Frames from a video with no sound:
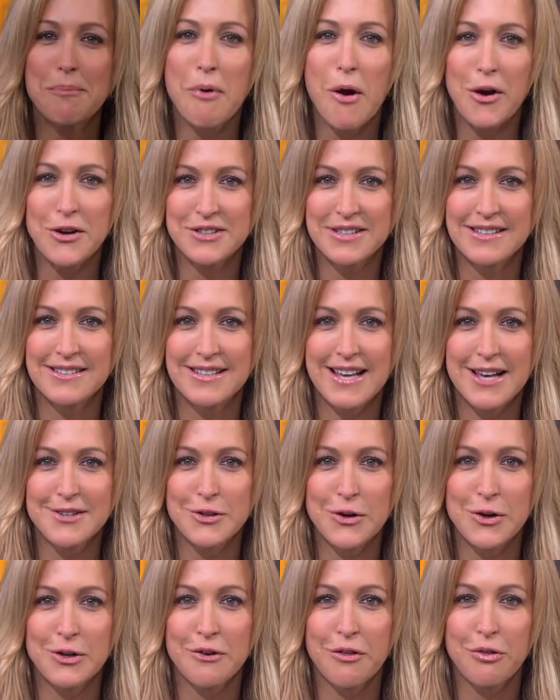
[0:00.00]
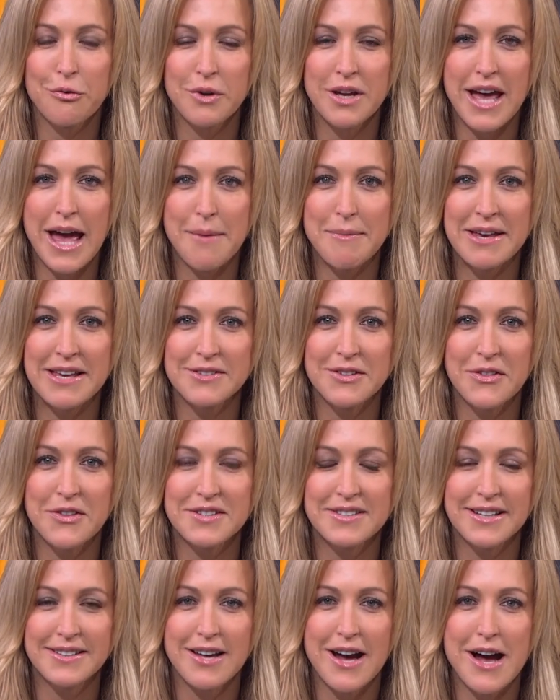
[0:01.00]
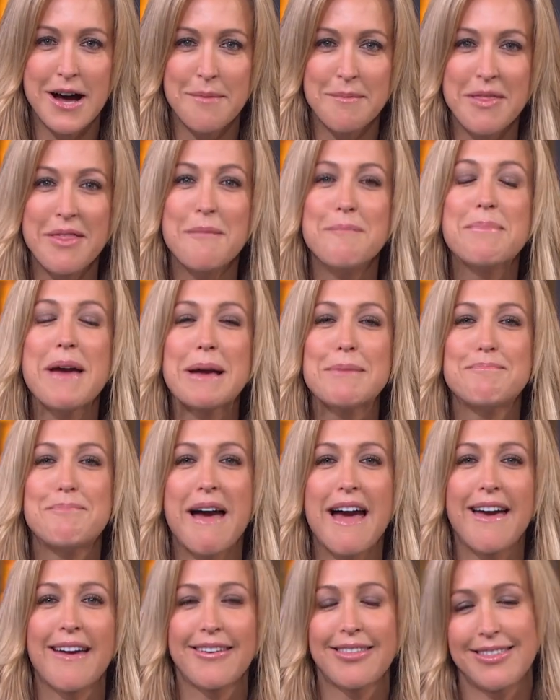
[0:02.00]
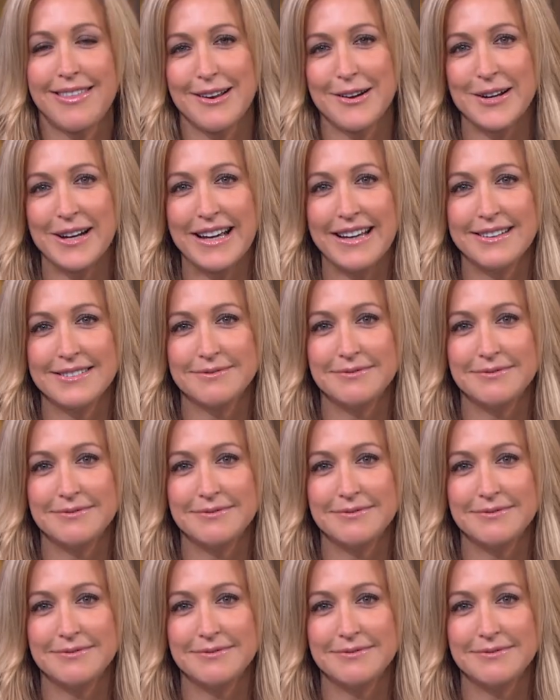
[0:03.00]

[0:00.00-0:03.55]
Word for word: Parsons has earned three Emmys on the sitcom The Big Bang Theory.